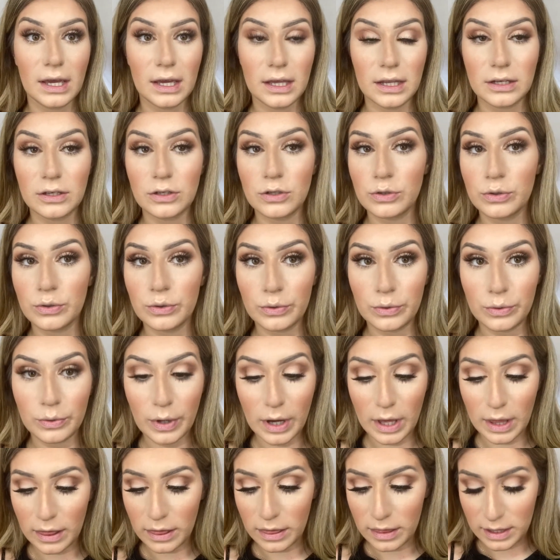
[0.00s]
into
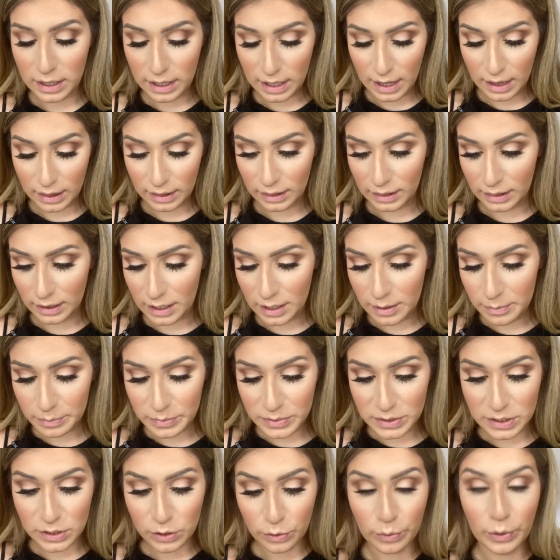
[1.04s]
the
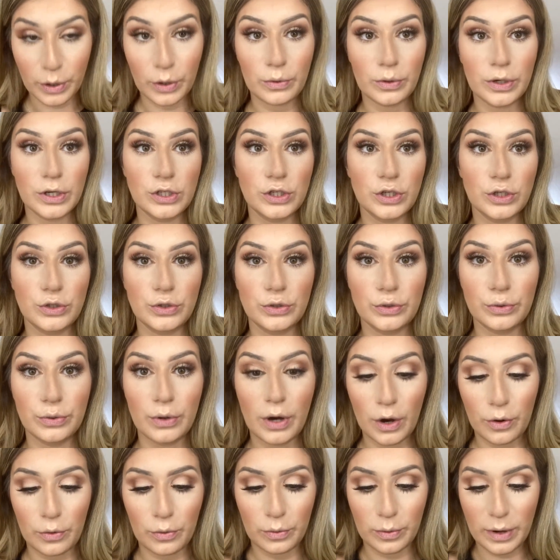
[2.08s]
lips. We're going to do
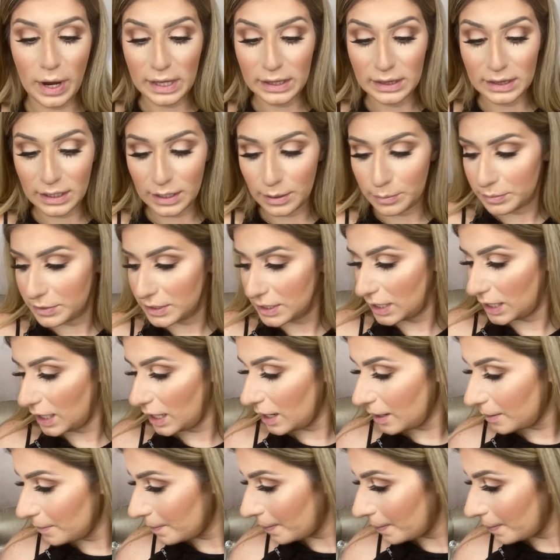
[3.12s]
a red lip today.